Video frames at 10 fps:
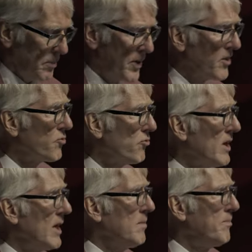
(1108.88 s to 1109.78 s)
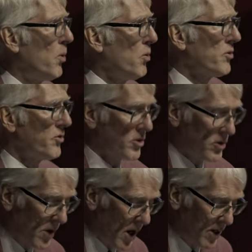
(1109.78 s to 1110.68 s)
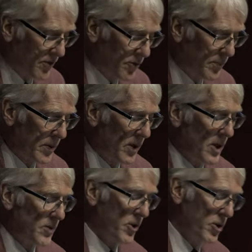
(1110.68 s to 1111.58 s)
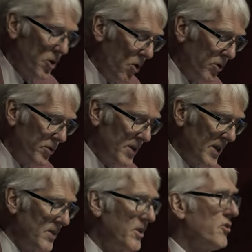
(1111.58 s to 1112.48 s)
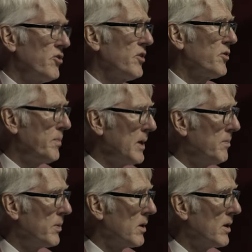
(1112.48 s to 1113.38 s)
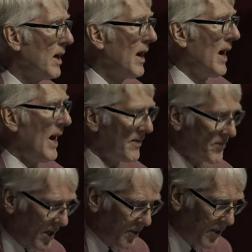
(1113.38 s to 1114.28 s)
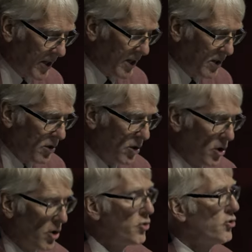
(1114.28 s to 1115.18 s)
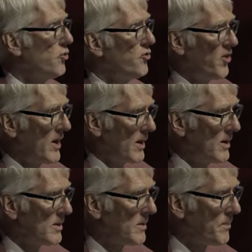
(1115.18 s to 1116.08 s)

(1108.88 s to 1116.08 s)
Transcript: But it's really important to grasp that non-indigenous people have nothing to fear,